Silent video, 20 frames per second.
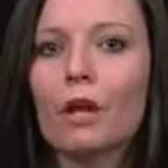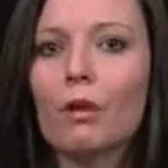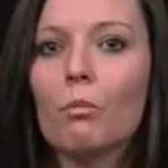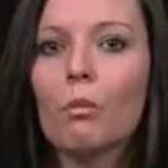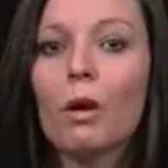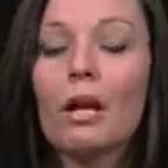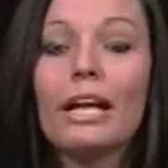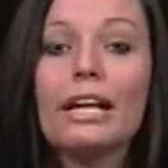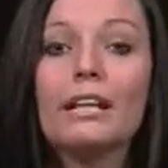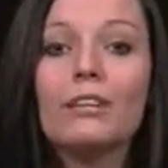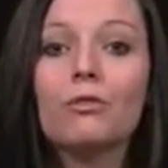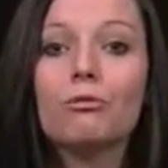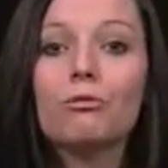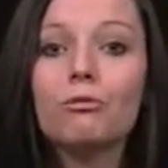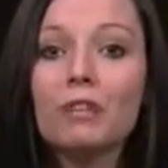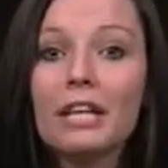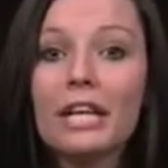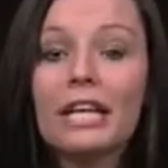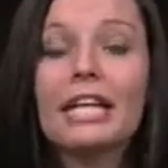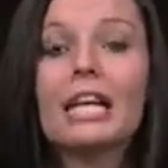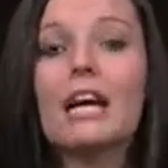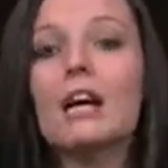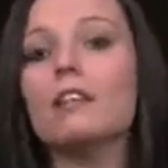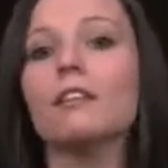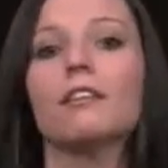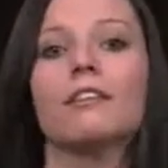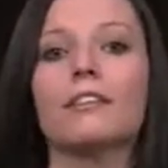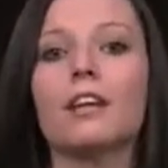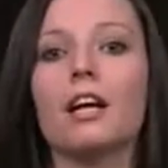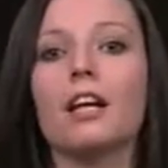Well, it's really
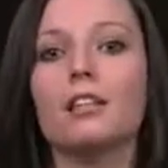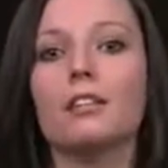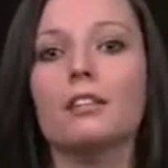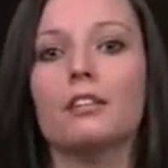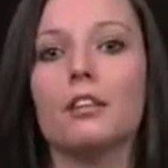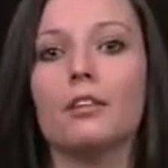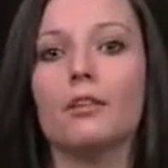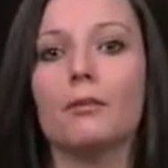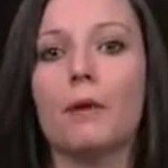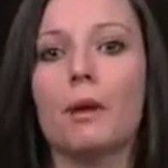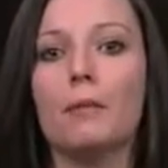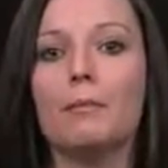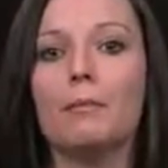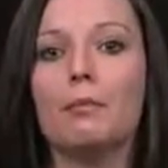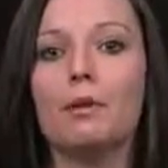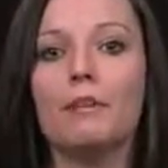uncertain at the moment.